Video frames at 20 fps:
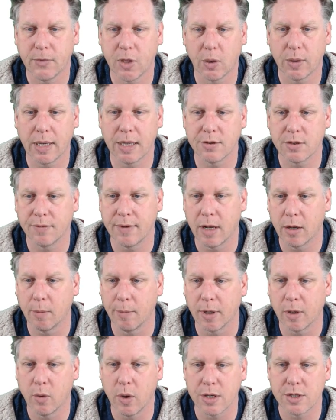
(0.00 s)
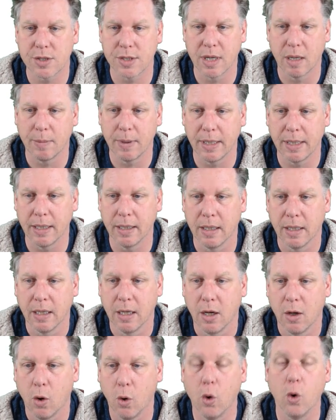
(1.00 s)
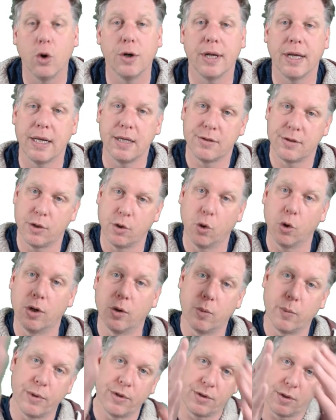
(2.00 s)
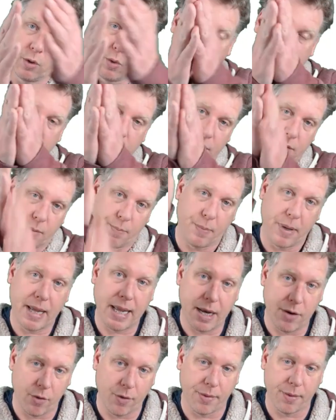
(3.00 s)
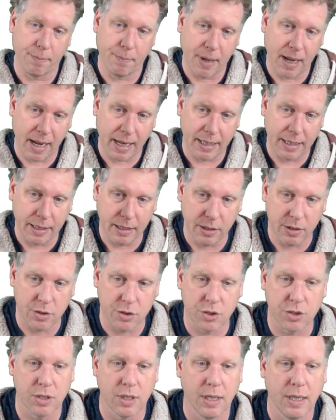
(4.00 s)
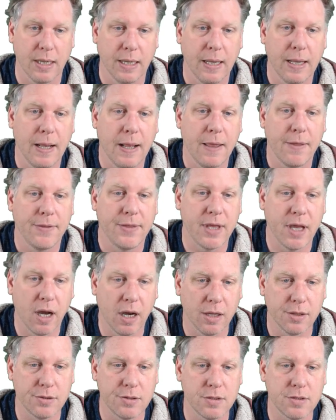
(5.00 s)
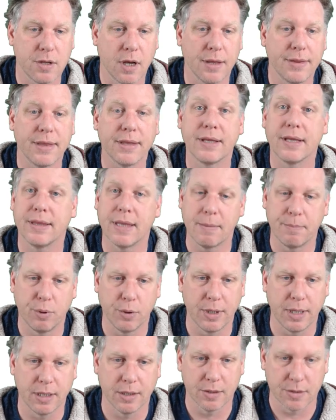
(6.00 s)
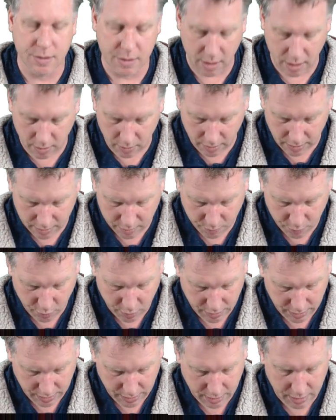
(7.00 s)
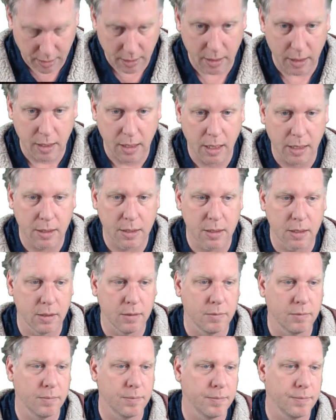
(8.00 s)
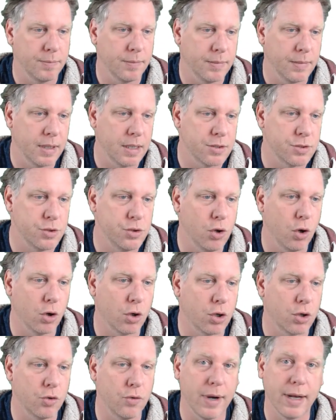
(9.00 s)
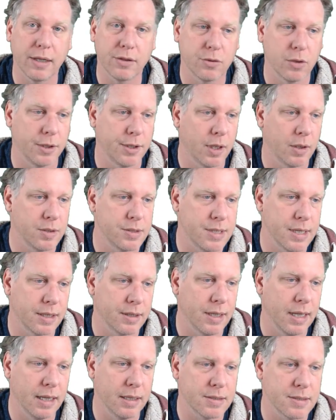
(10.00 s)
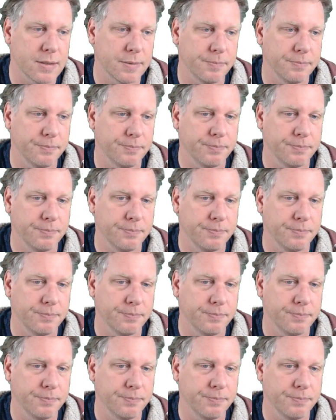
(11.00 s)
Okay, so I've now got my question up here. Order is the order in which the questions appear on the page. The answers I then can put in. So let's put in London. It's not correct, so I don't tick that.